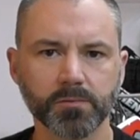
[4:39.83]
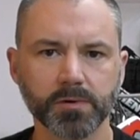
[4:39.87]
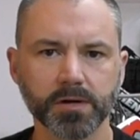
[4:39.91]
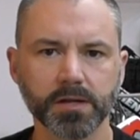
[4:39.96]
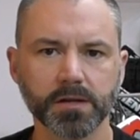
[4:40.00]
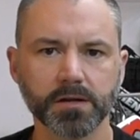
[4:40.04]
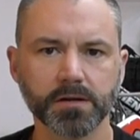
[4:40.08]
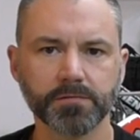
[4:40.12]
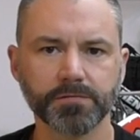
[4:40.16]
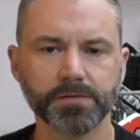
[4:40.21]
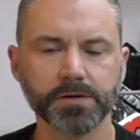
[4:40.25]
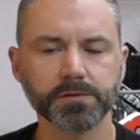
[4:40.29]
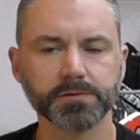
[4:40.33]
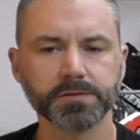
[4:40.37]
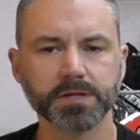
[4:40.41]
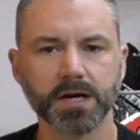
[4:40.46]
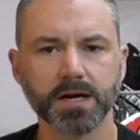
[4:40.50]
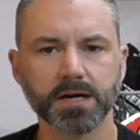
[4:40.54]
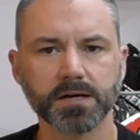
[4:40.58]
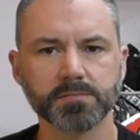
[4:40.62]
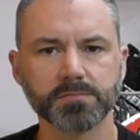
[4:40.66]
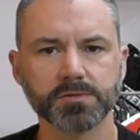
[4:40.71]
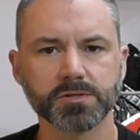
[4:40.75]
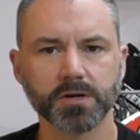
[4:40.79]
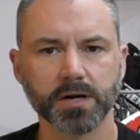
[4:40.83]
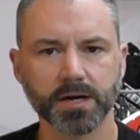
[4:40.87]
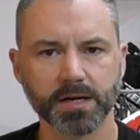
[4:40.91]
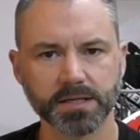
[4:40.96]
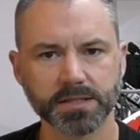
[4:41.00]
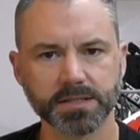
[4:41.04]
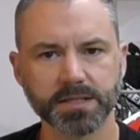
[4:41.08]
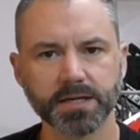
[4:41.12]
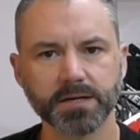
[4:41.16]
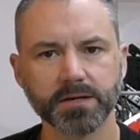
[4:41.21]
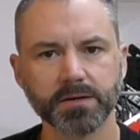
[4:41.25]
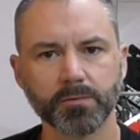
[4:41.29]
with it a few times, so I
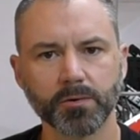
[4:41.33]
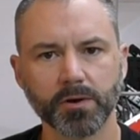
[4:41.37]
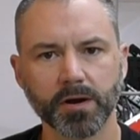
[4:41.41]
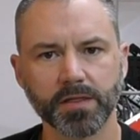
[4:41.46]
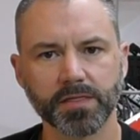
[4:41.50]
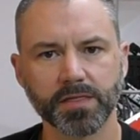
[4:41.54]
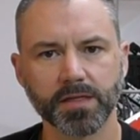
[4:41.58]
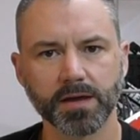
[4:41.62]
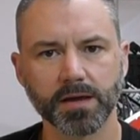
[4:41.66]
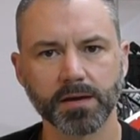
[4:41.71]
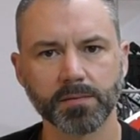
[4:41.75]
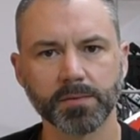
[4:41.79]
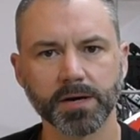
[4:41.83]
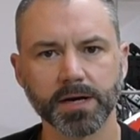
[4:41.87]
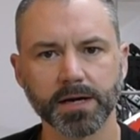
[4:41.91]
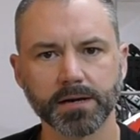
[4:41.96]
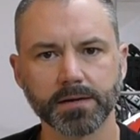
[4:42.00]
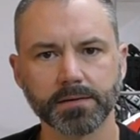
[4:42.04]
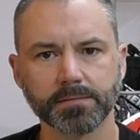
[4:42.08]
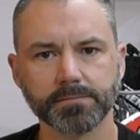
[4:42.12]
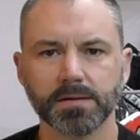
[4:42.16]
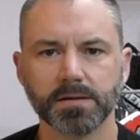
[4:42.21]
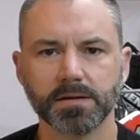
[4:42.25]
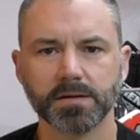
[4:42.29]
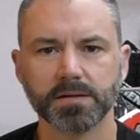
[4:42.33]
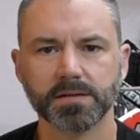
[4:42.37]
can tell you what I think about it.